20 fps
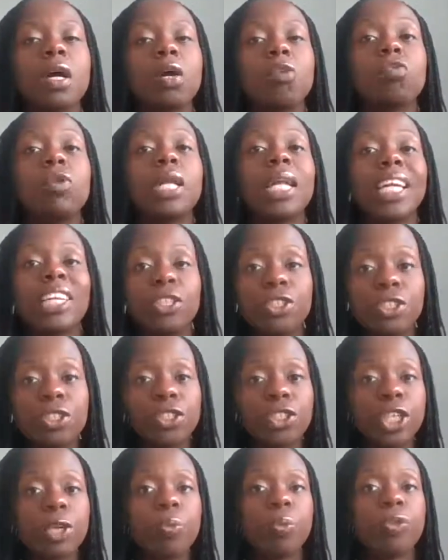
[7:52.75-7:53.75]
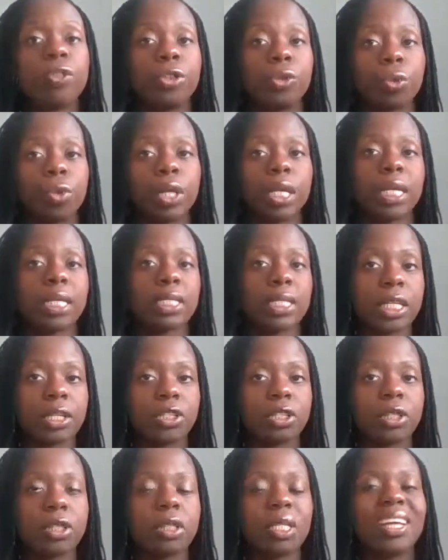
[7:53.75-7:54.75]
relationship with the
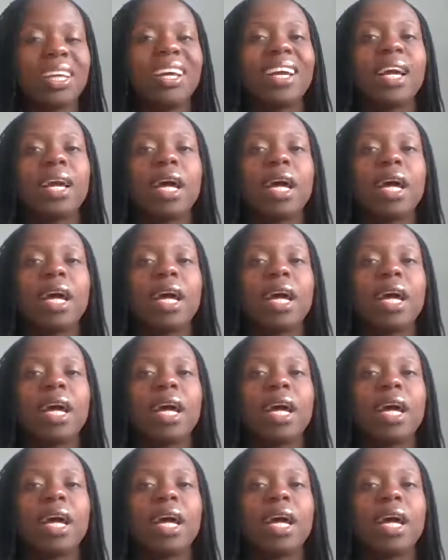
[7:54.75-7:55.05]
organization.